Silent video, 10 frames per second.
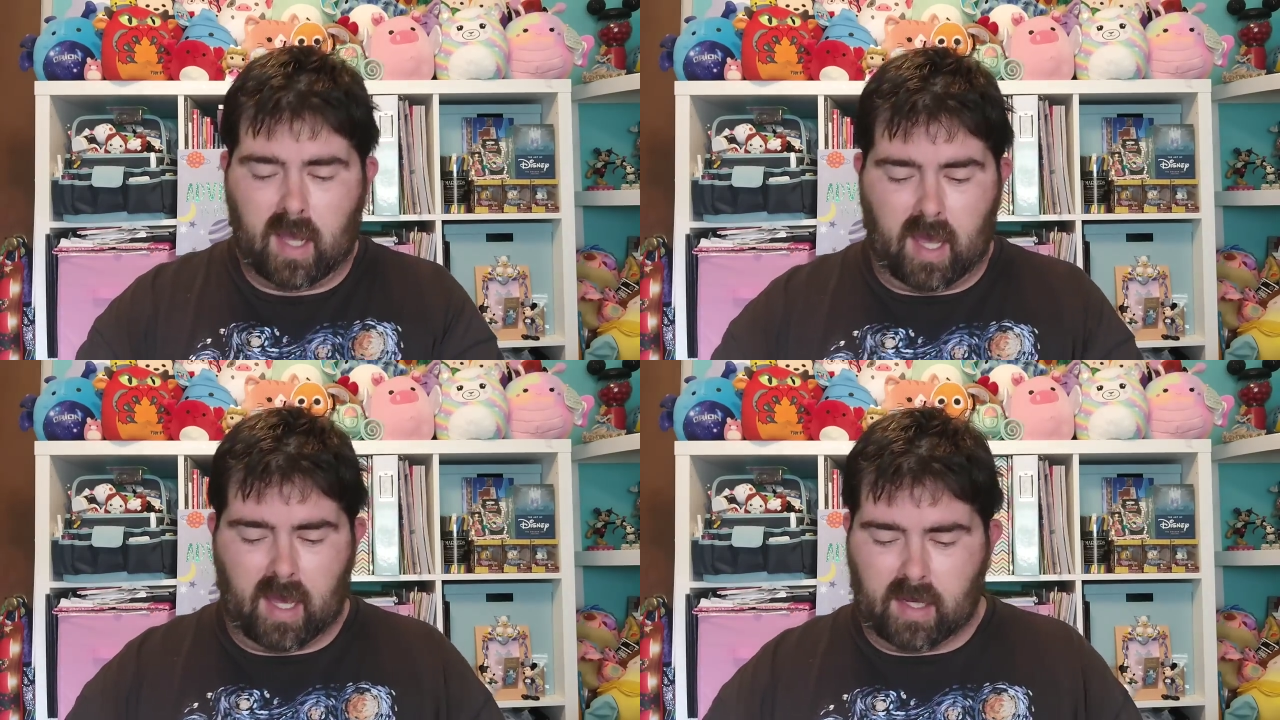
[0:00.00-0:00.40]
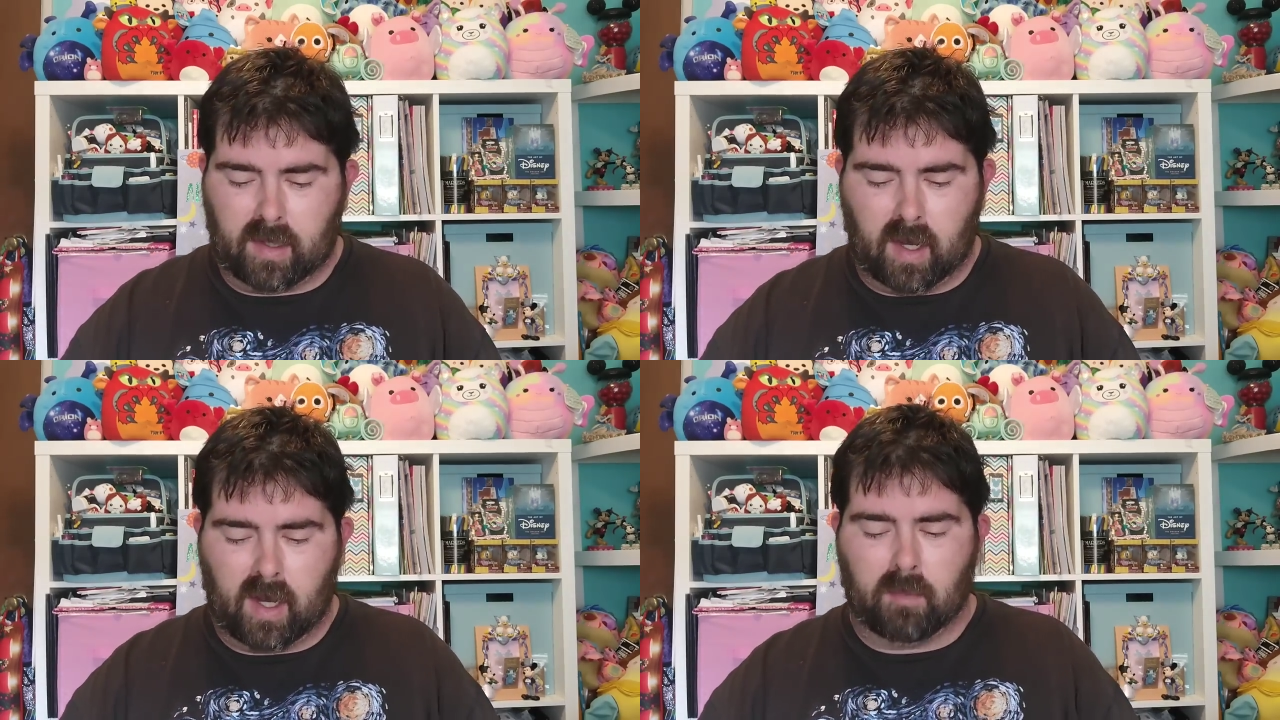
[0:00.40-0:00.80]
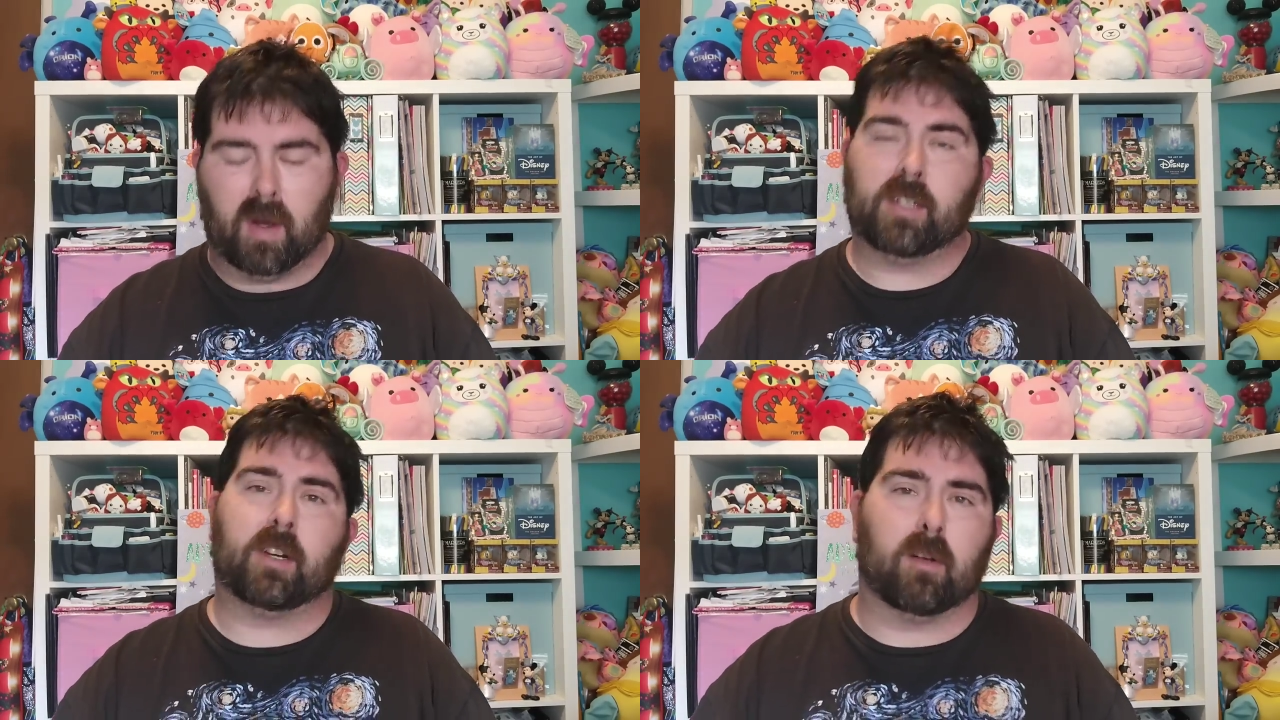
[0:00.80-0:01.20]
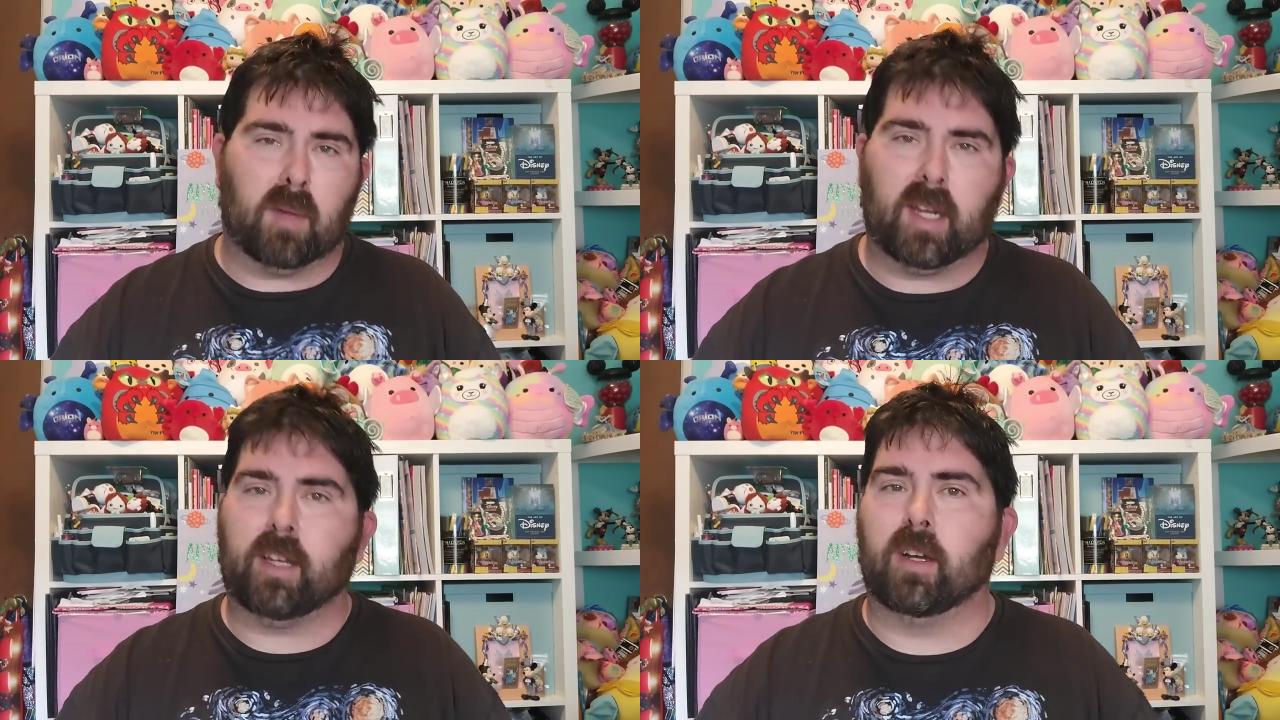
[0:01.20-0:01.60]
and budget our
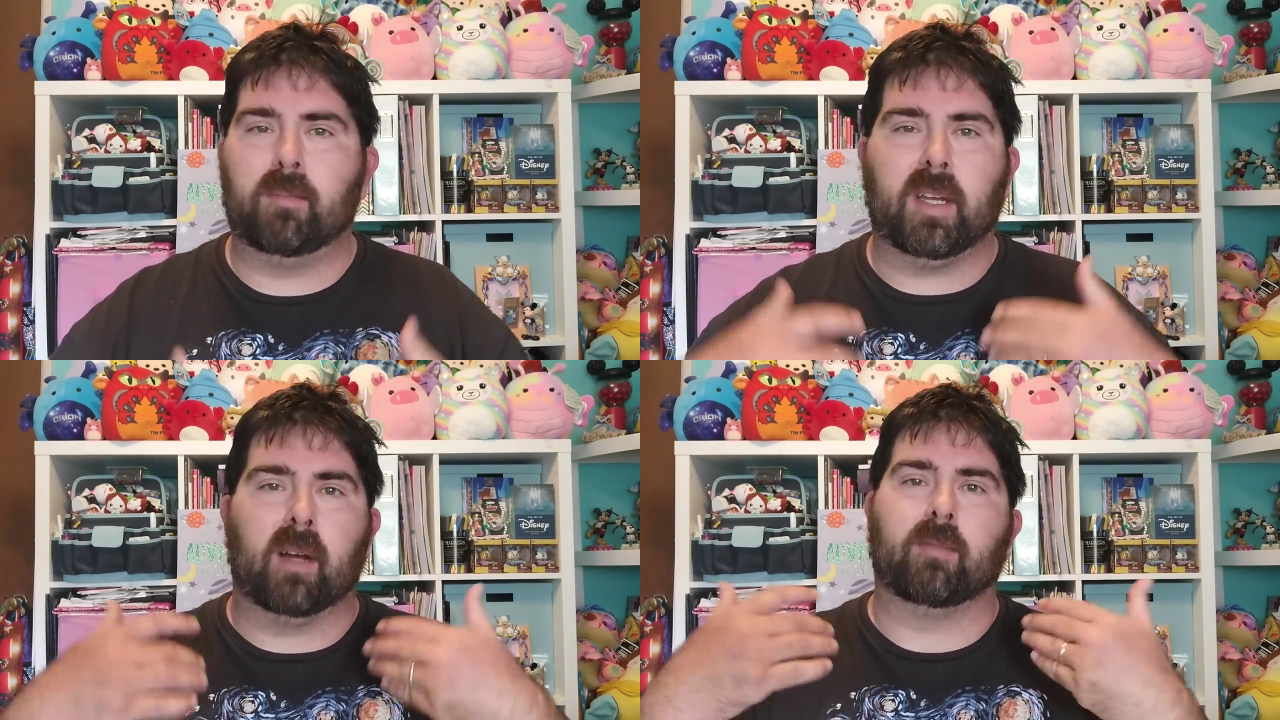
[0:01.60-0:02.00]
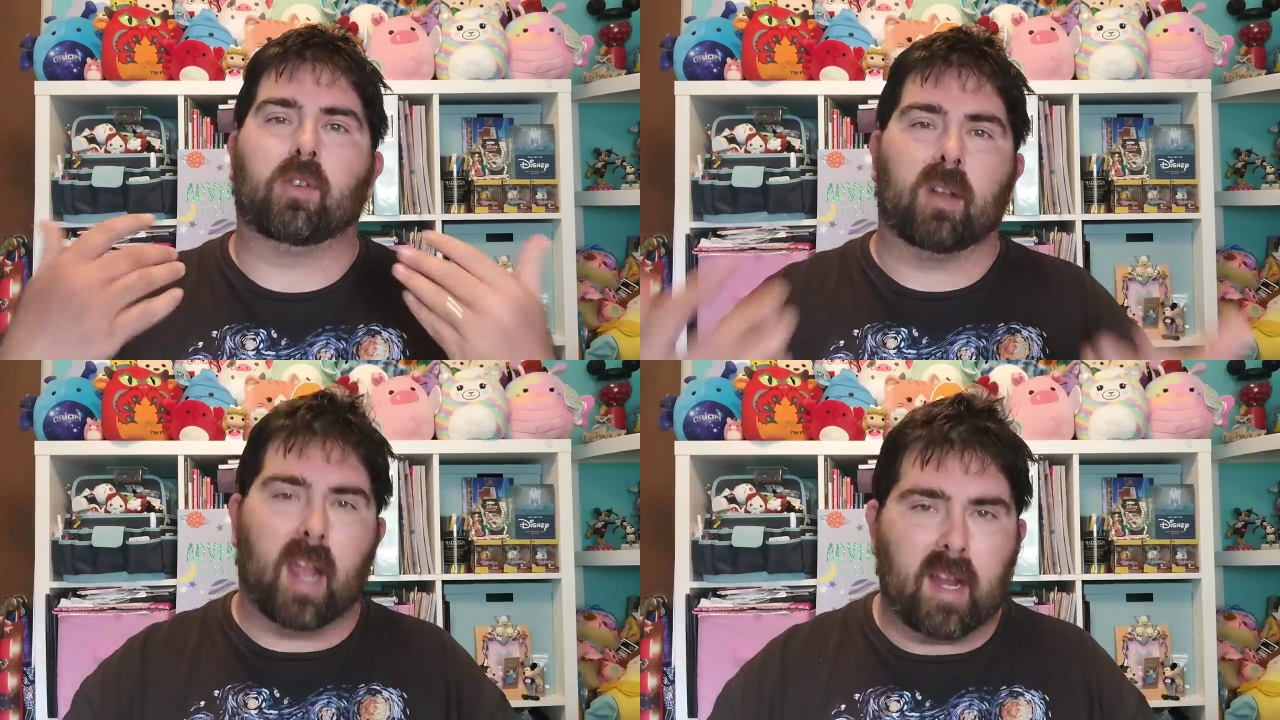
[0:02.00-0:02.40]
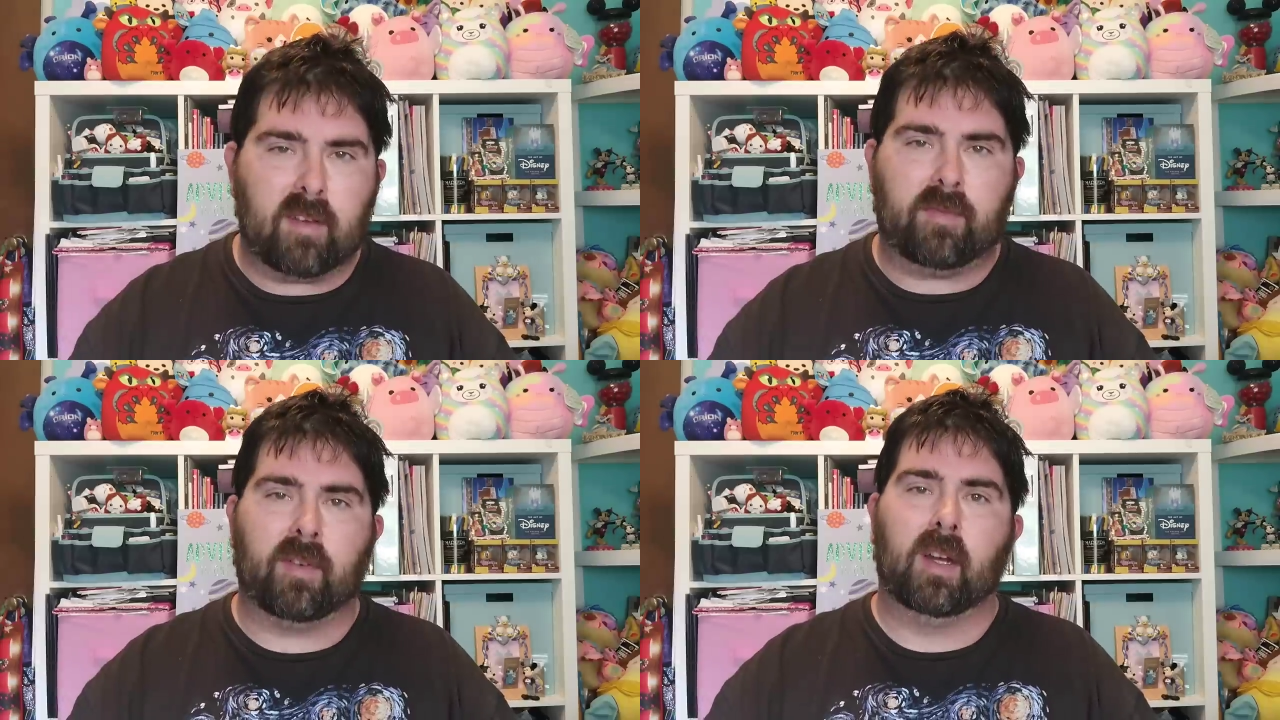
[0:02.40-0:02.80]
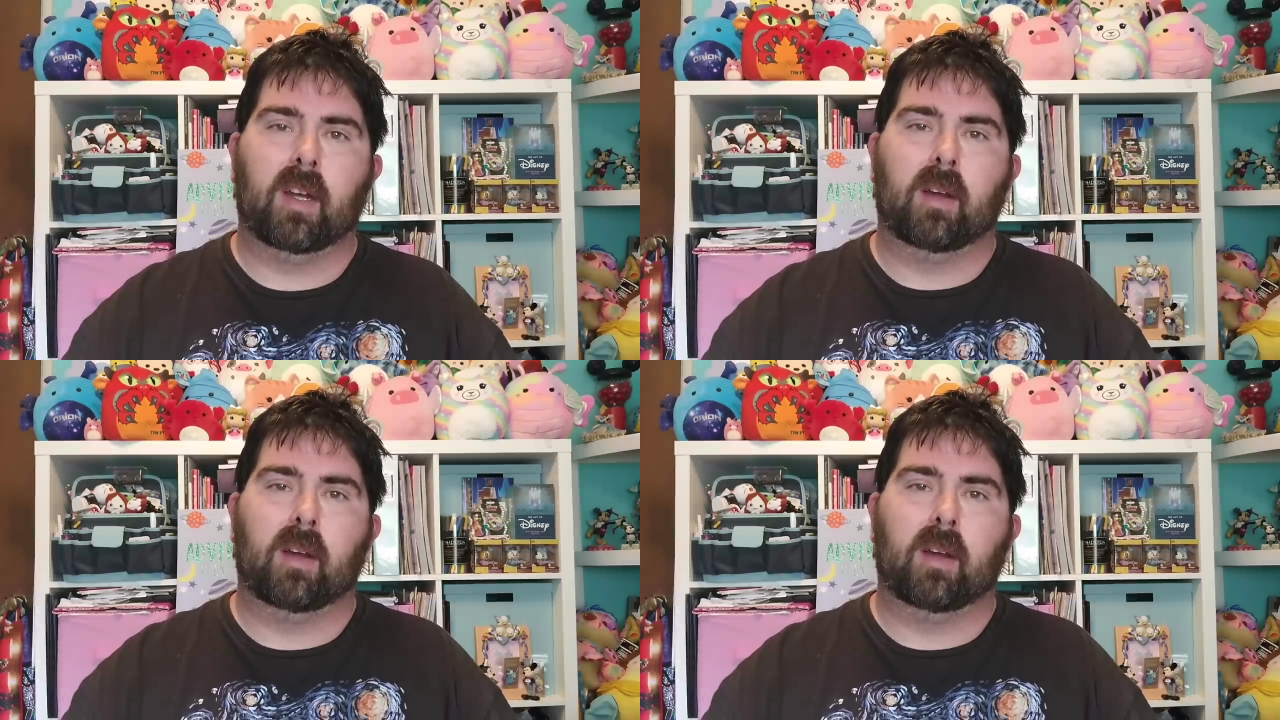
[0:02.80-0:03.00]
money good, become creative